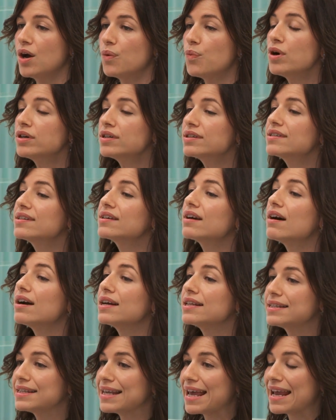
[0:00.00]
What does the
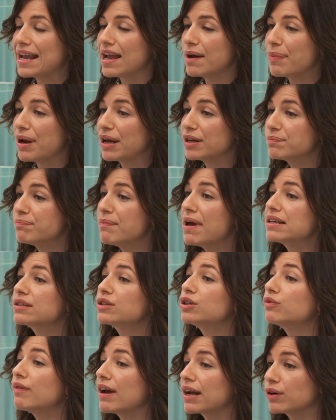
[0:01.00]
guide say about
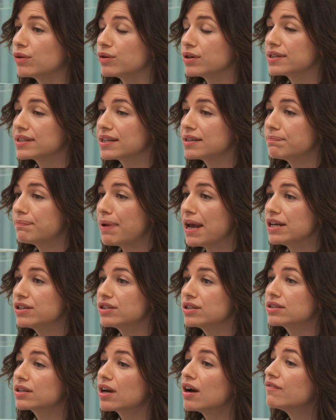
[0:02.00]
medical records and
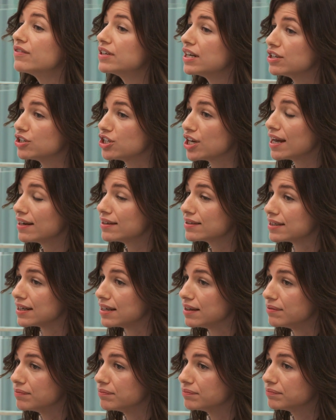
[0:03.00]
patient
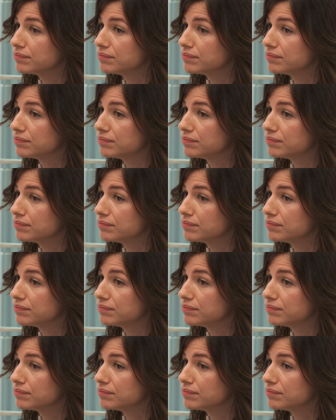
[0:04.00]
confidentiality?